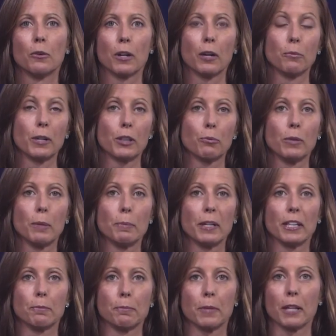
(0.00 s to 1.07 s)
with
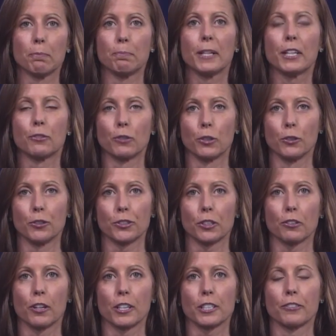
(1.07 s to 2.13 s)
women in big roles
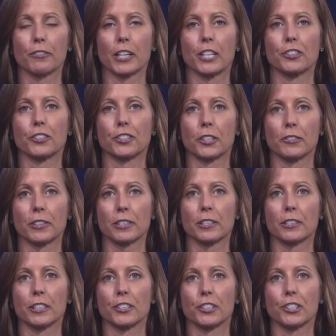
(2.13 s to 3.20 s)
across the financial
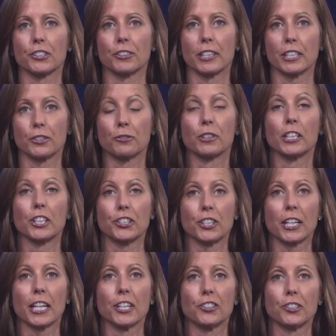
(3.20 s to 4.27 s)
services industry has really
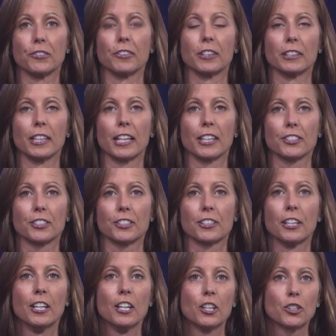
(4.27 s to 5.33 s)
changed over the last
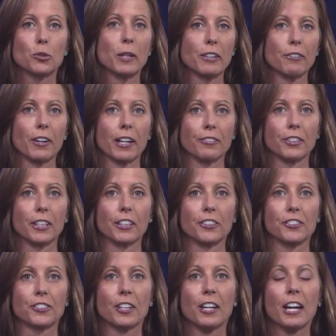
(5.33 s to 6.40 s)
25
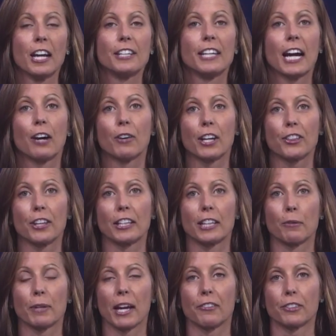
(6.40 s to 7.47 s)
years. Now I think that
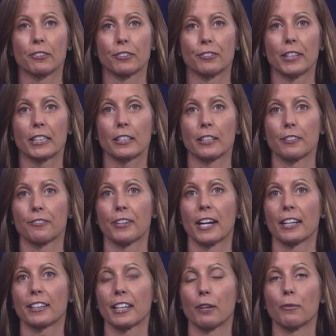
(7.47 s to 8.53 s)
we have to reflect on the
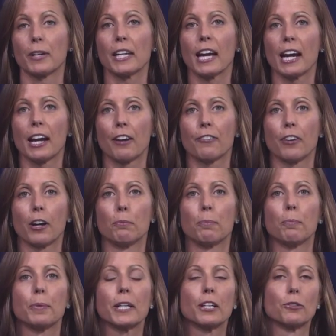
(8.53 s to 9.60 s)
fact that we have a
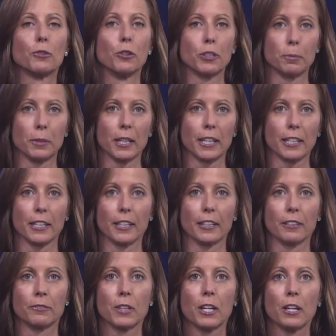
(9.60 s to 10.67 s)
bigger role to play here.
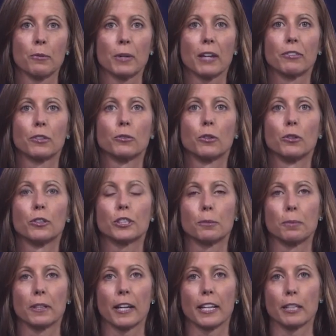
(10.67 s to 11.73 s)
We have a role to
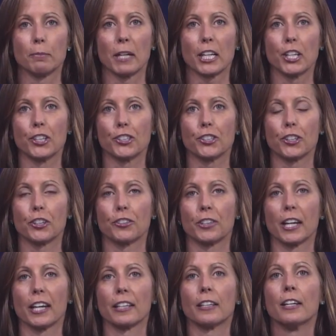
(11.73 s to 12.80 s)
play in making sure
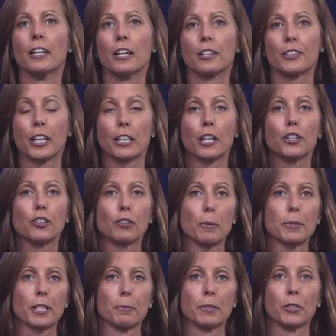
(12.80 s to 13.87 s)
that
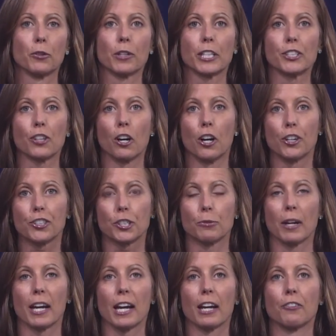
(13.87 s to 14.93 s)
underrepresented minorities also
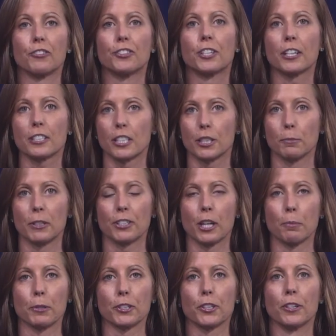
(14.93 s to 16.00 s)
have just as much
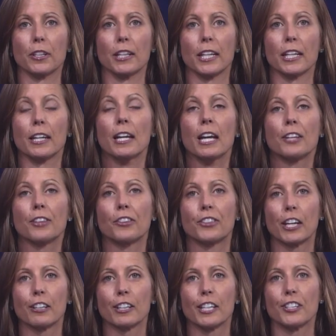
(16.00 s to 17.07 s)
opportunity, that
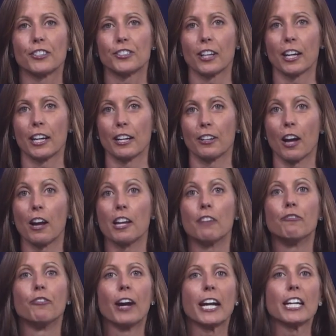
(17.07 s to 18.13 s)
there is an
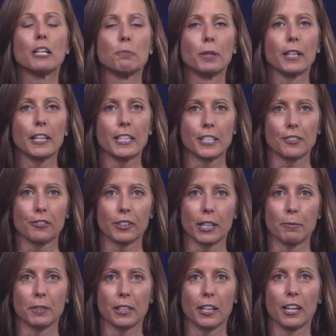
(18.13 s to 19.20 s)
inviting place for
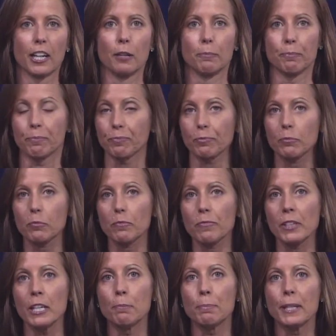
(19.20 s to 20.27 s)
them to come
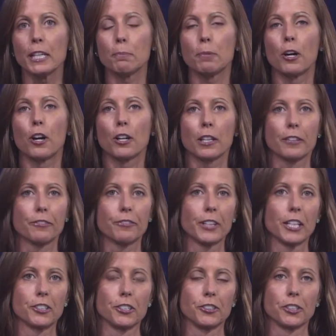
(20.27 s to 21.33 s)
and be a part of the
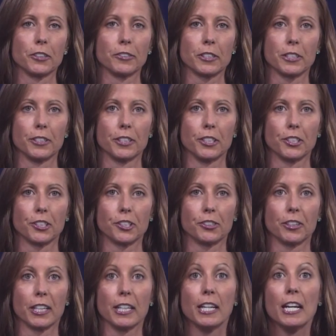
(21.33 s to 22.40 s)
financial services
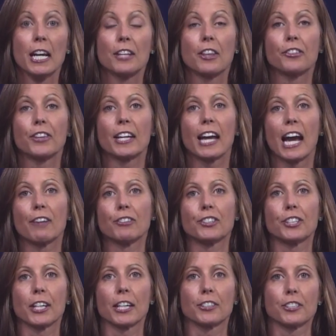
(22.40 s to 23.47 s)
industry, that they have a
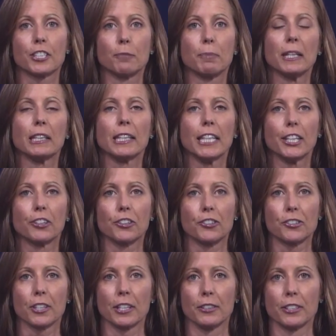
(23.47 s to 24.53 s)
chance to be leaders
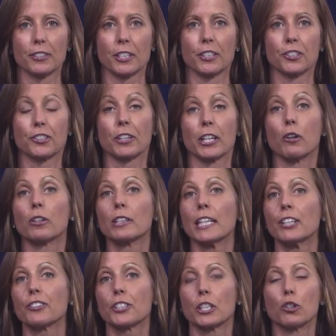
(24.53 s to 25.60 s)
in this industry or
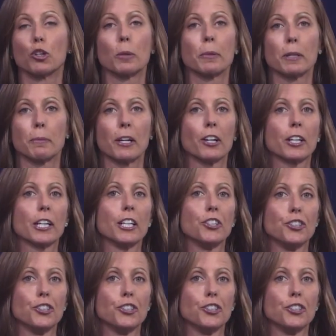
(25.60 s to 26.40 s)
leaders in corporate America in